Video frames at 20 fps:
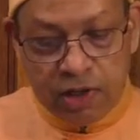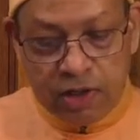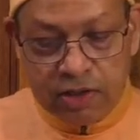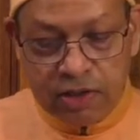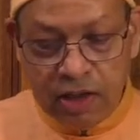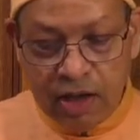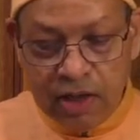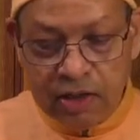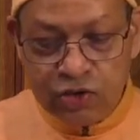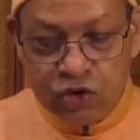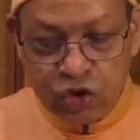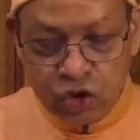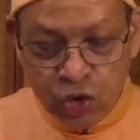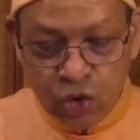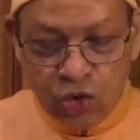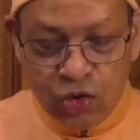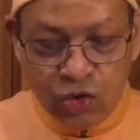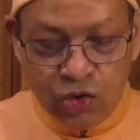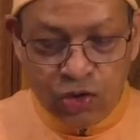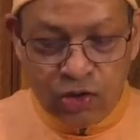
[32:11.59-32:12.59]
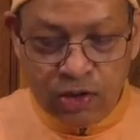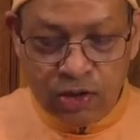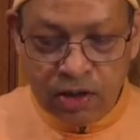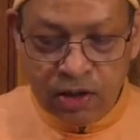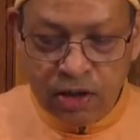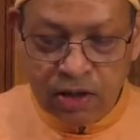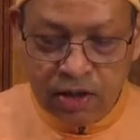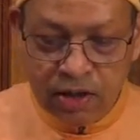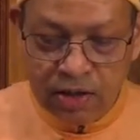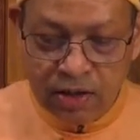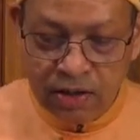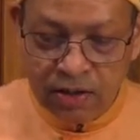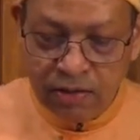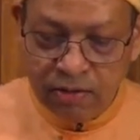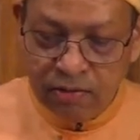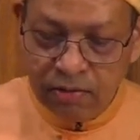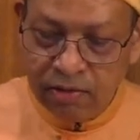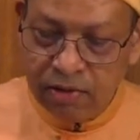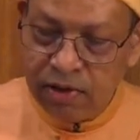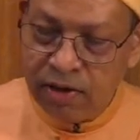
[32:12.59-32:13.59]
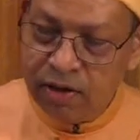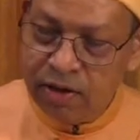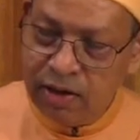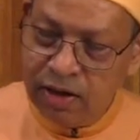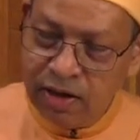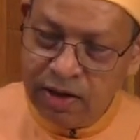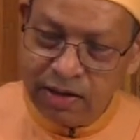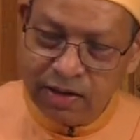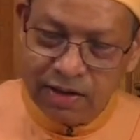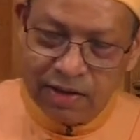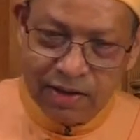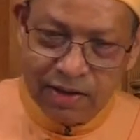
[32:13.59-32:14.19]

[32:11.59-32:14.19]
And so he had